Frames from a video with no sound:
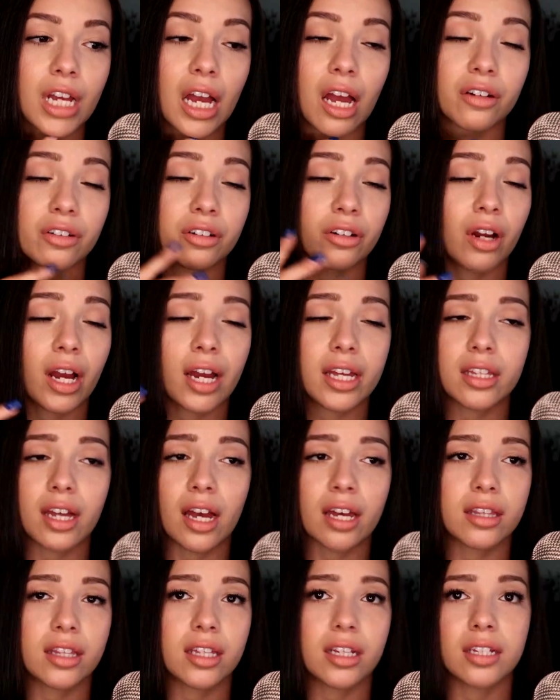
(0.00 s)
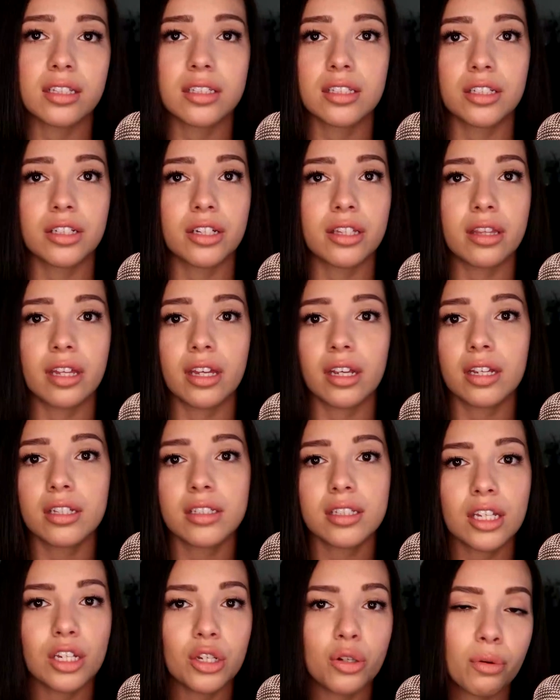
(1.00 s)
I don't know, I think it's a good thing,
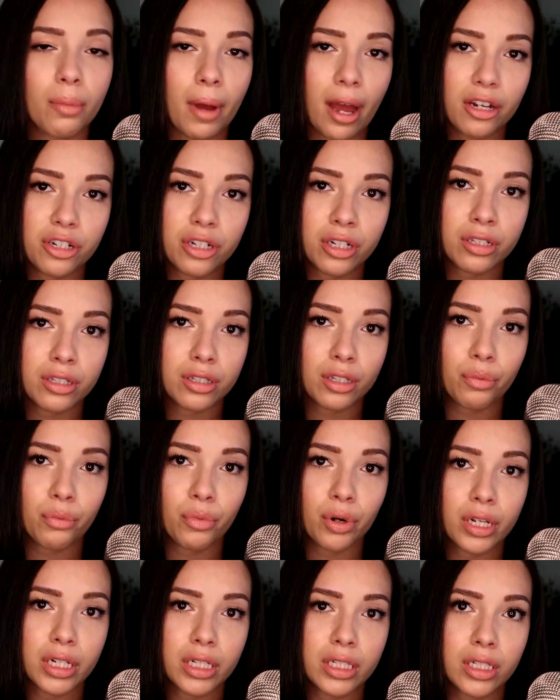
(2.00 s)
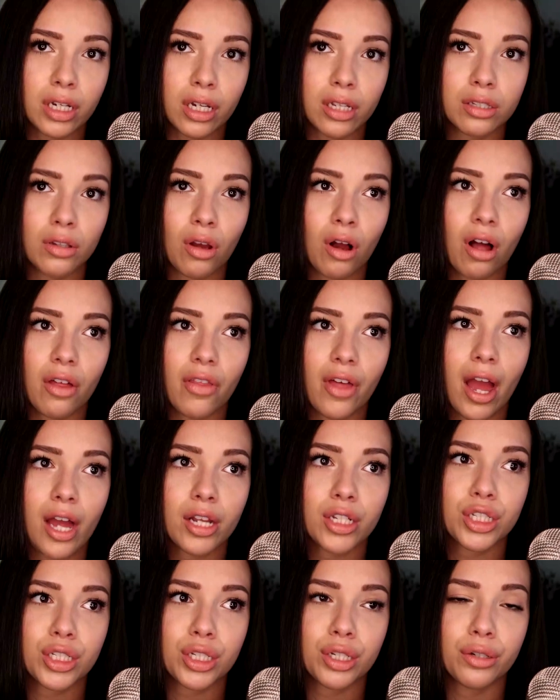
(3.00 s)
because can you imagine someone does all
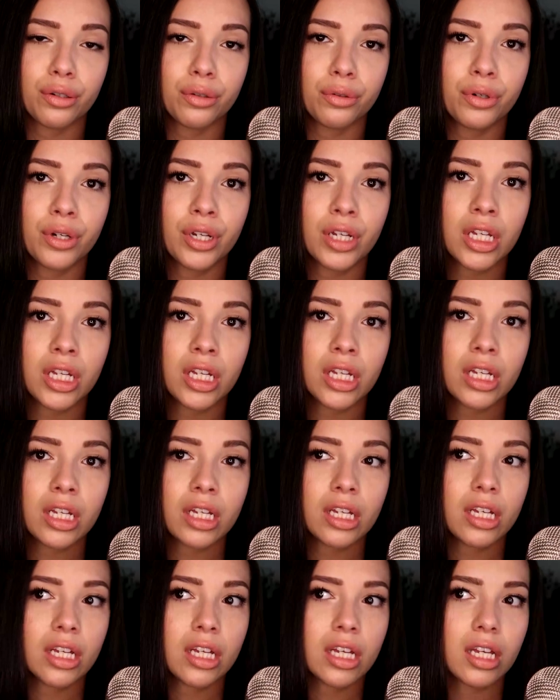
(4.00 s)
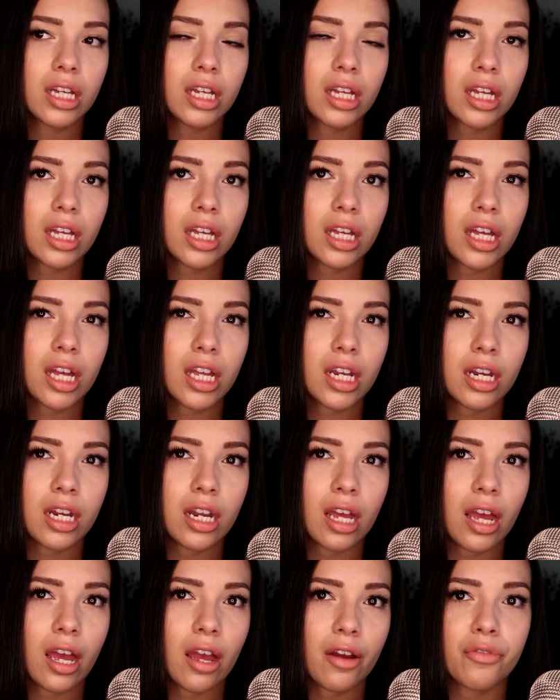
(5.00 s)
that to you, and
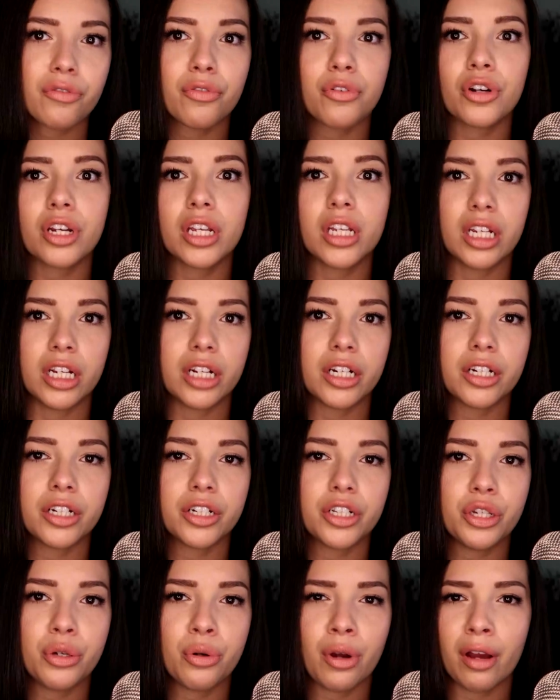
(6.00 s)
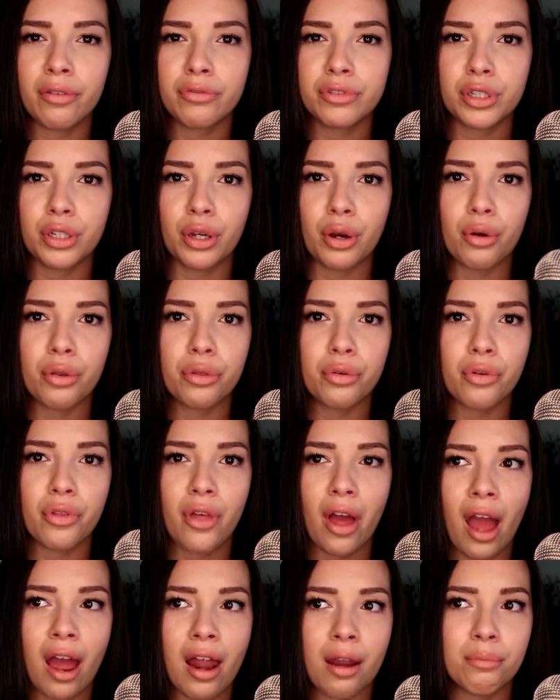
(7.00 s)
every year you have to go through
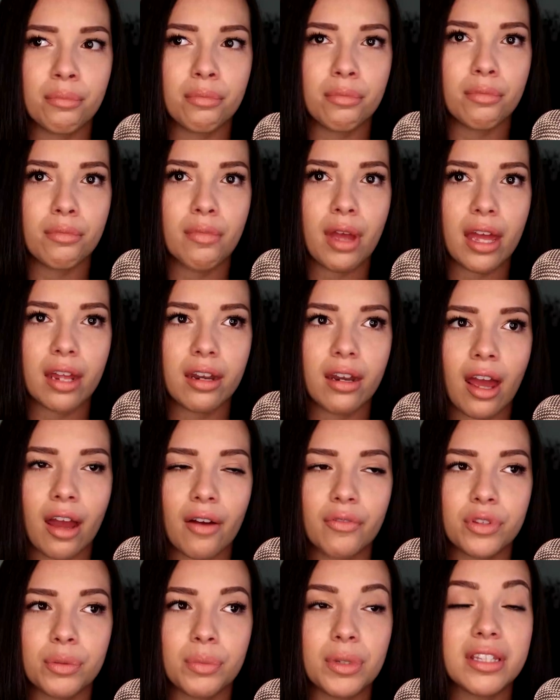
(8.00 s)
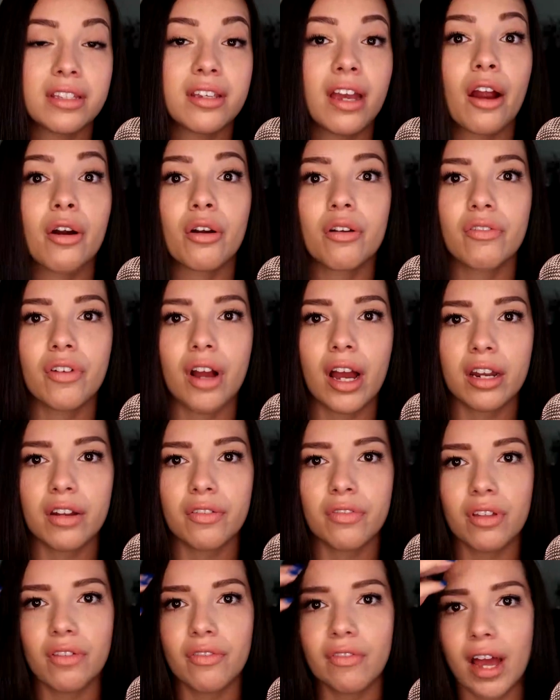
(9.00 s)
that and have to be terrified
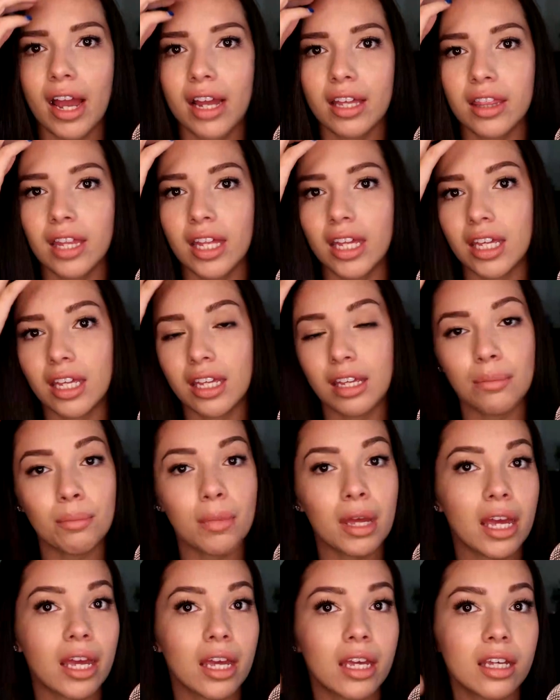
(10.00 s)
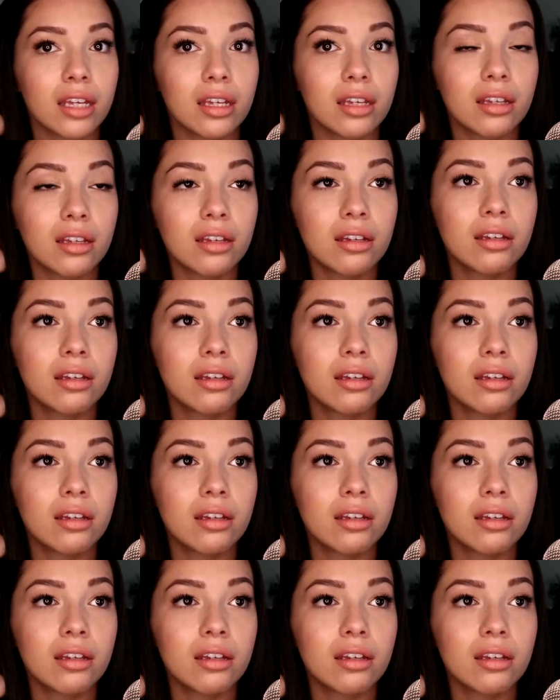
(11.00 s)
of the fact that he may,